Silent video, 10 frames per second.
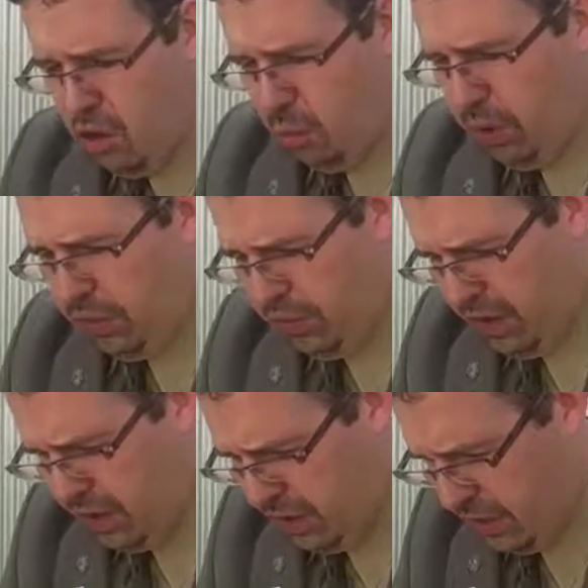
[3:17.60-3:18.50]
with
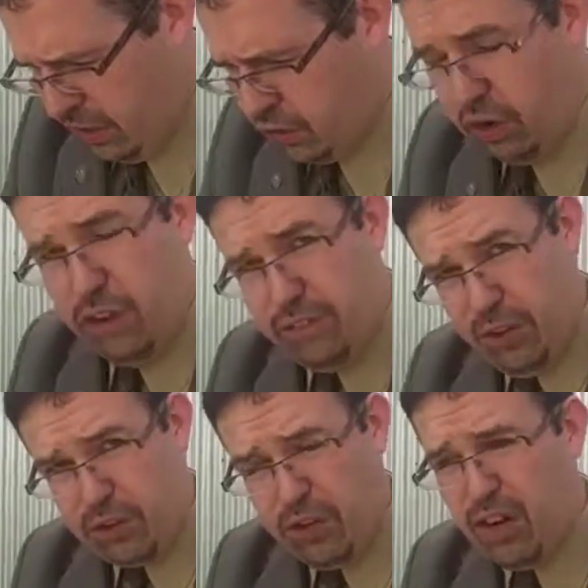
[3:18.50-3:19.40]
a dirty
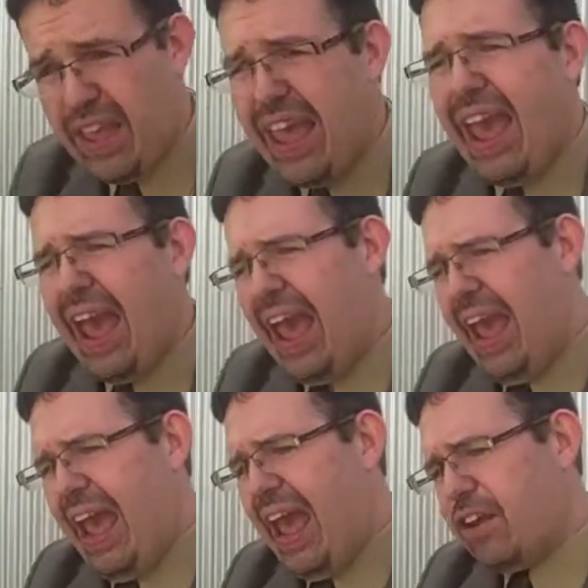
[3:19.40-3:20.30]
filter.
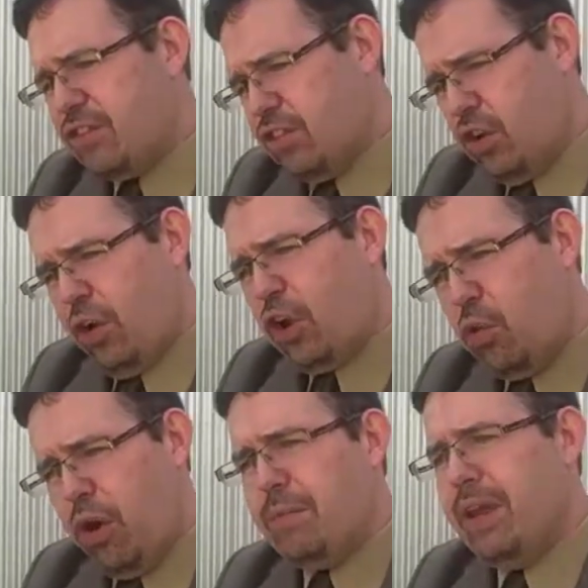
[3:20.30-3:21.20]
As your
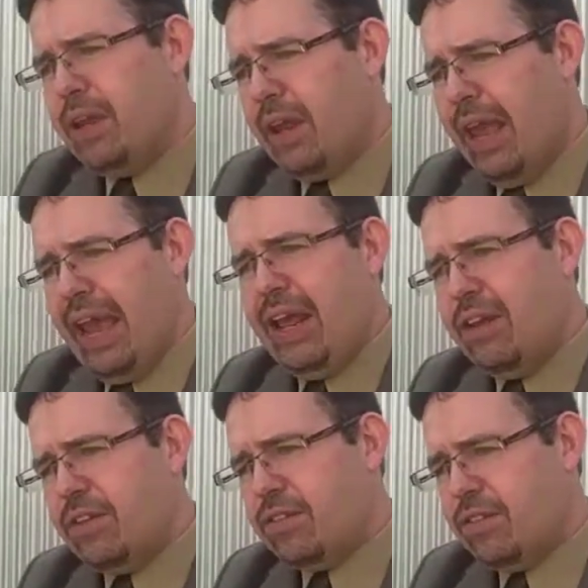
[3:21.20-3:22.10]
equipment
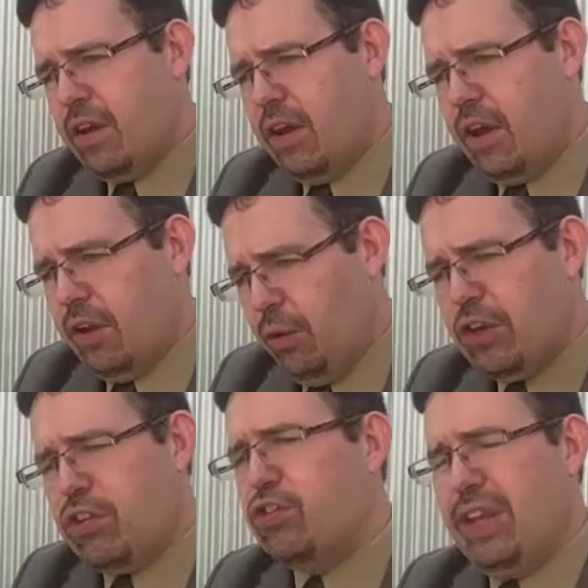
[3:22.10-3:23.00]

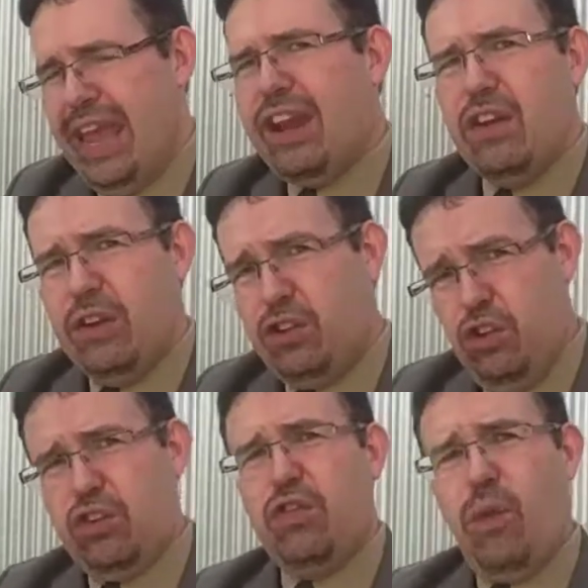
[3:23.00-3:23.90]
reaches the end of its
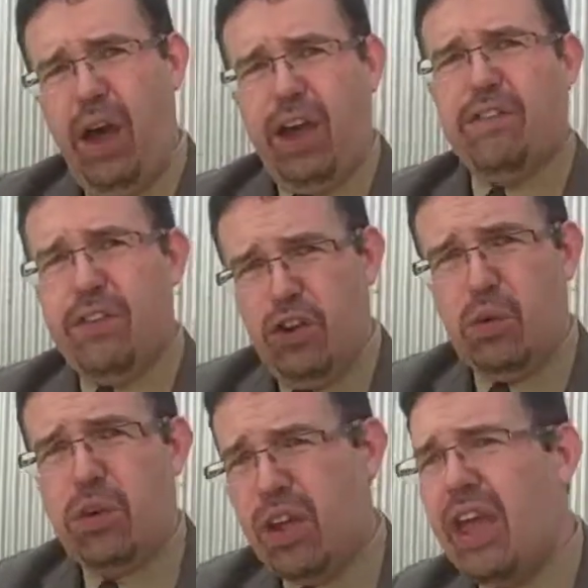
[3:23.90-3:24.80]
useful life, in other
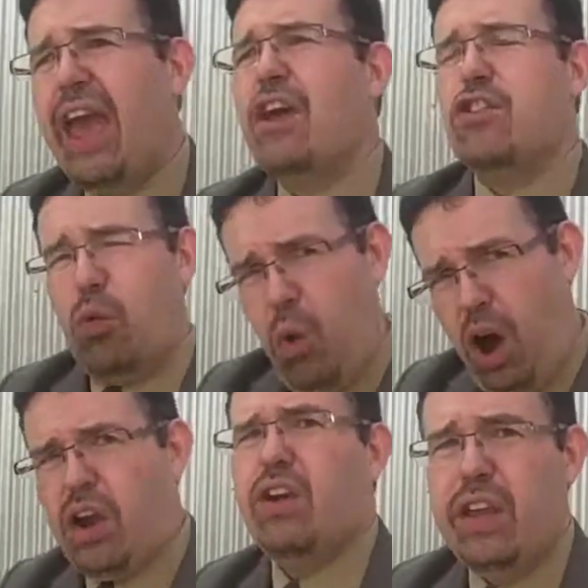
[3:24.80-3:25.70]
words, as your
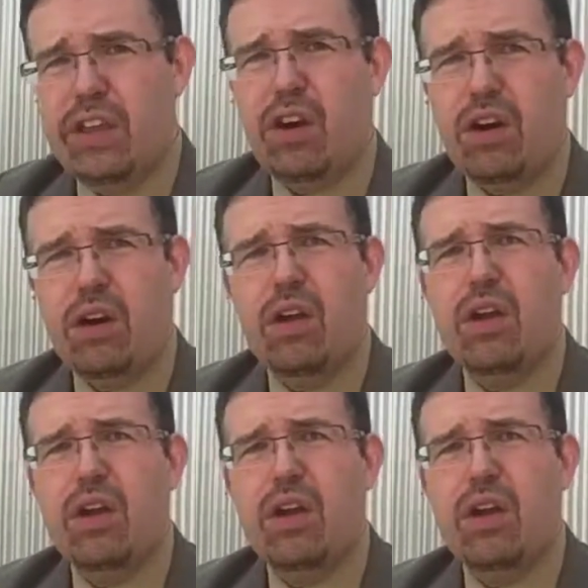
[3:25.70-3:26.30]
water heater